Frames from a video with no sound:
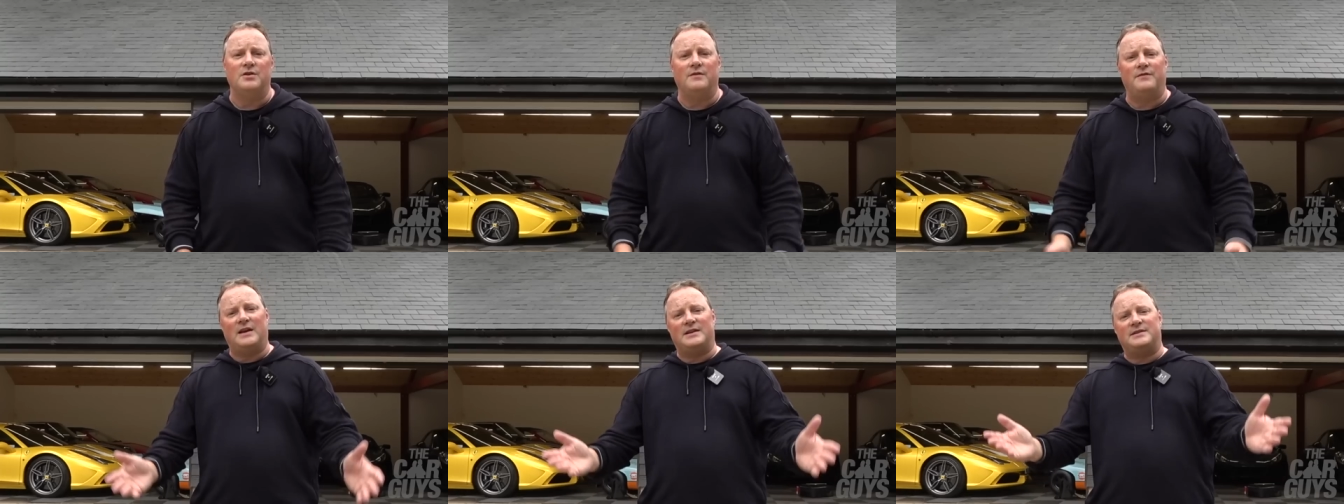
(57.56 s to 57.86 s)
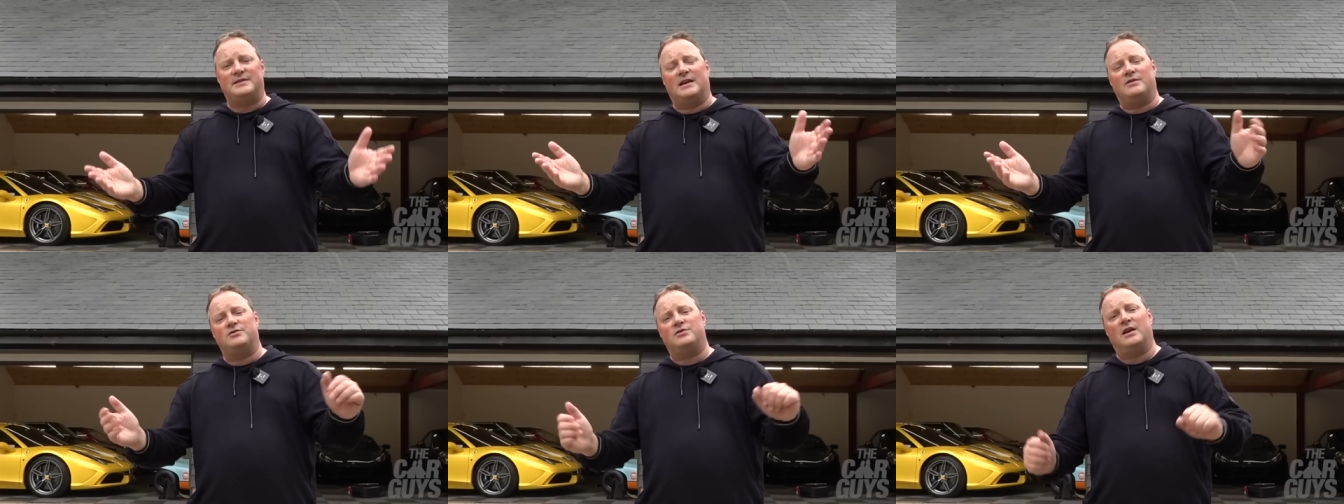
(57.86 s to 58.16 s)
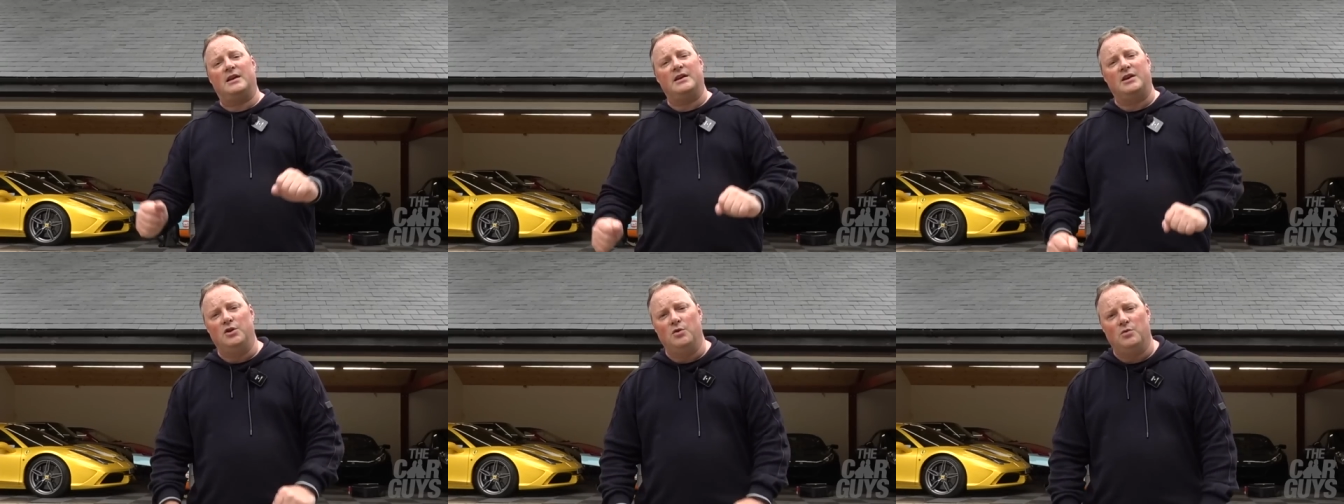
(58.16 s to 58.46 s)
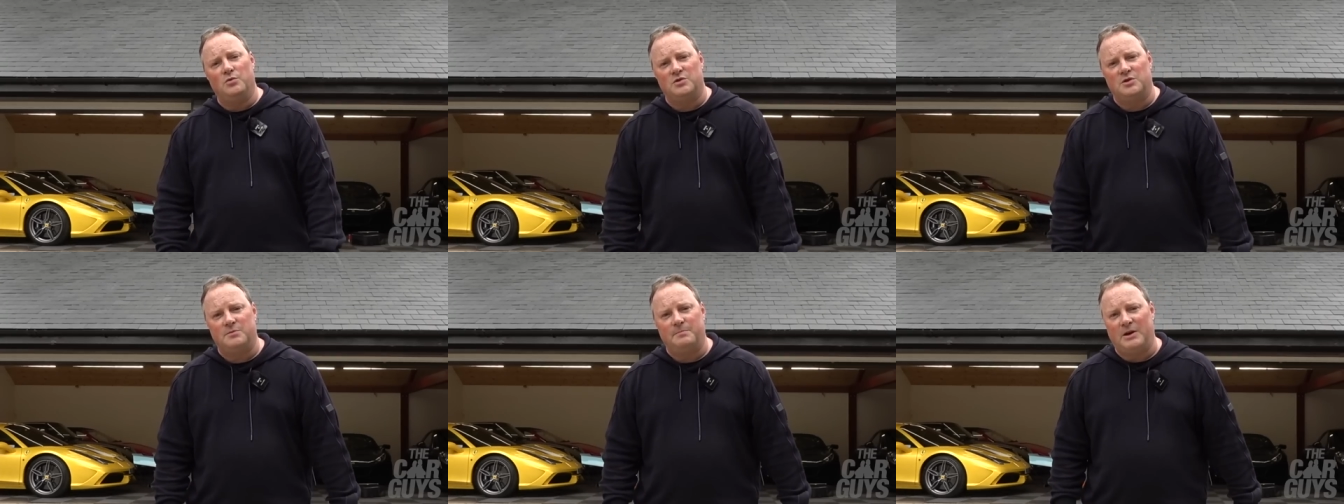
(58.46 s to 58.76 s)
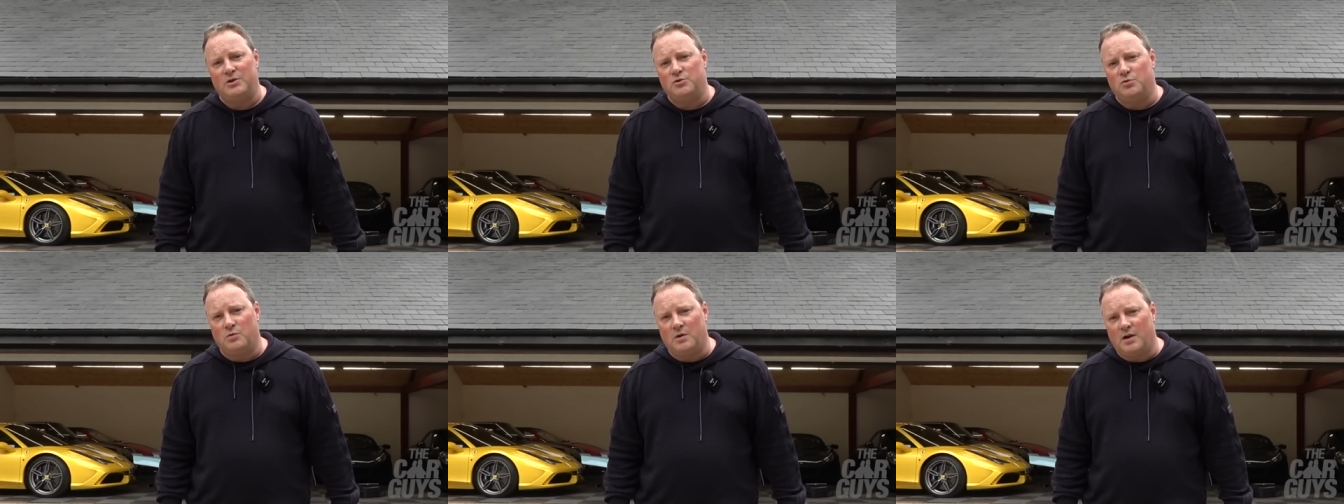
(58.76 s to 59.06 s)
So if that sounds like your
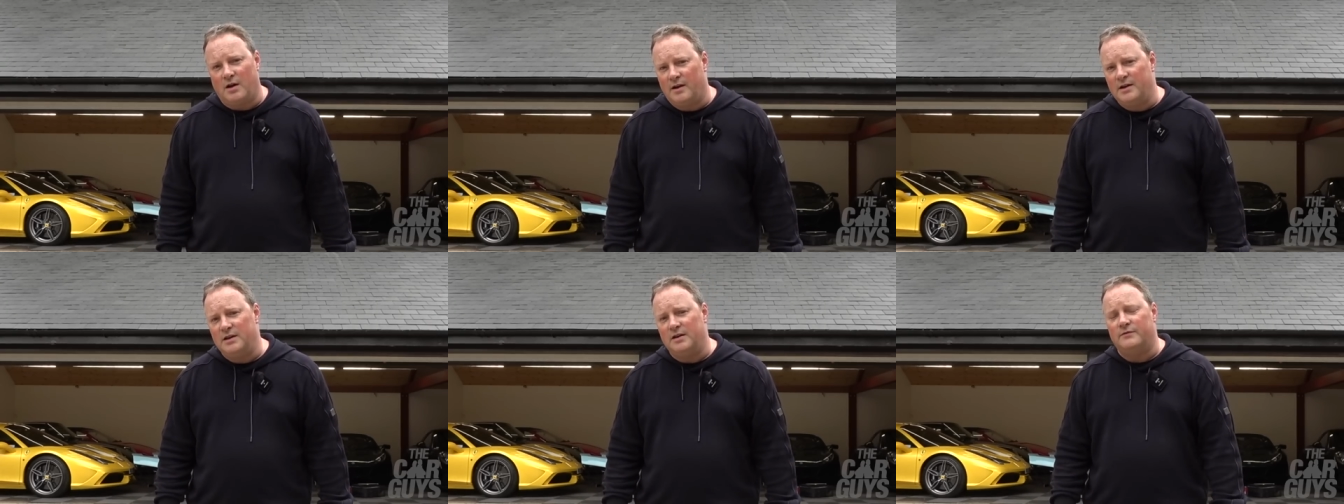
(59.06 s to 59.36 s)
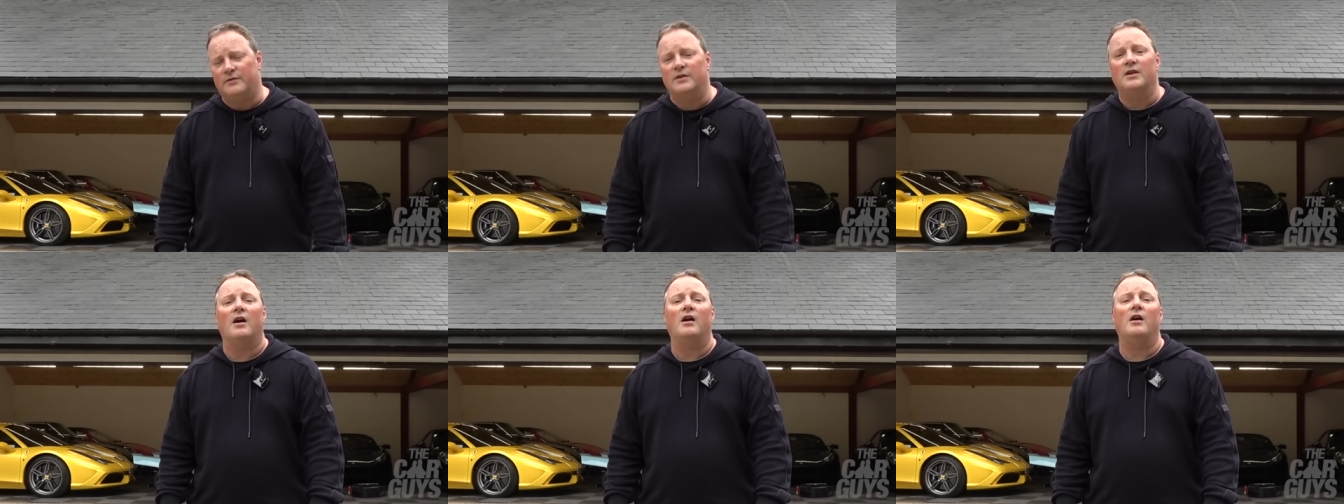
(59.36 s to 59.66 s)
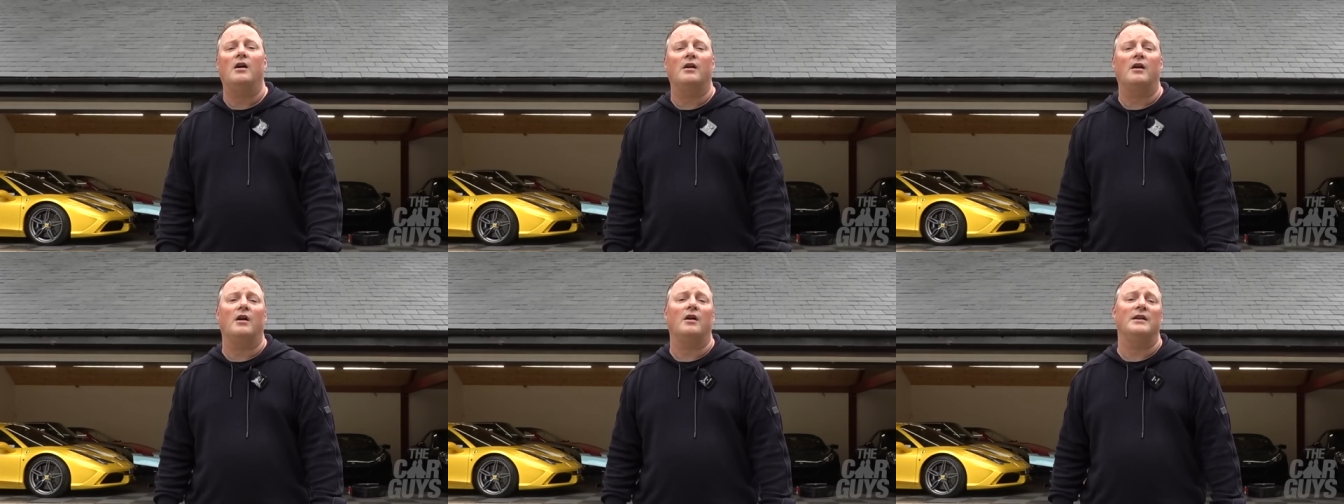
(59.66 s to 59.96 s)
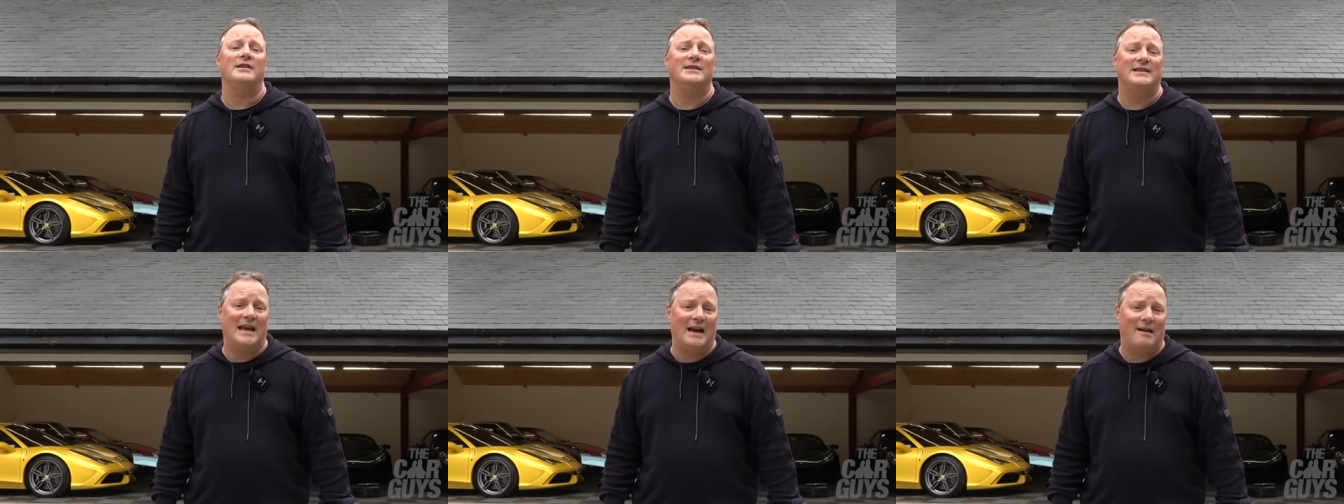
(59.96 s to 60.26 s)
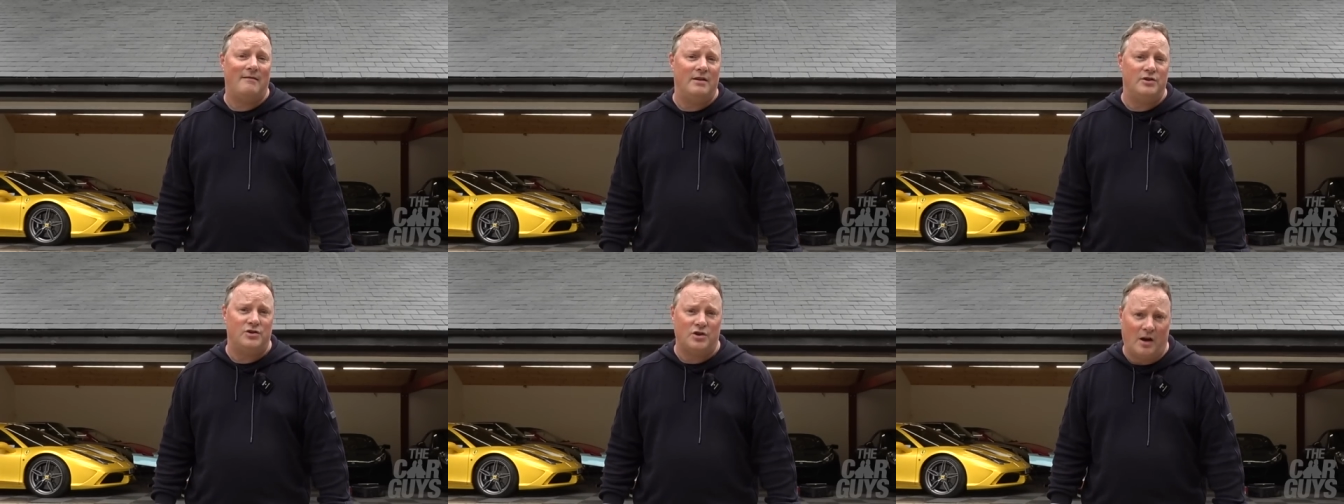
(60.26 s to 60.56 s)
special kind of Car Guys
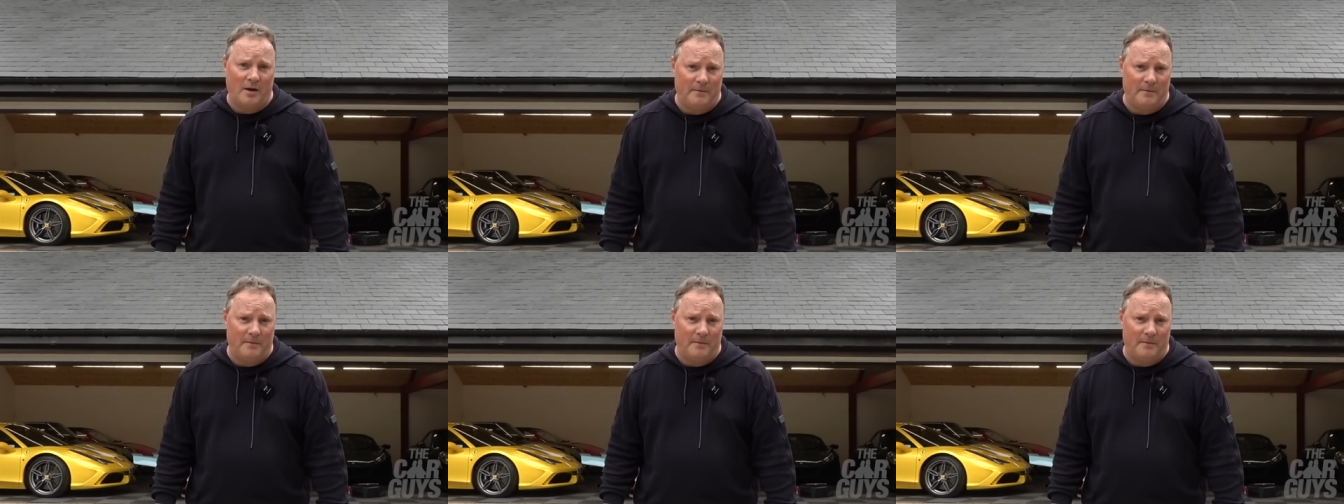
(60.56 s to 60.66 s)
Garage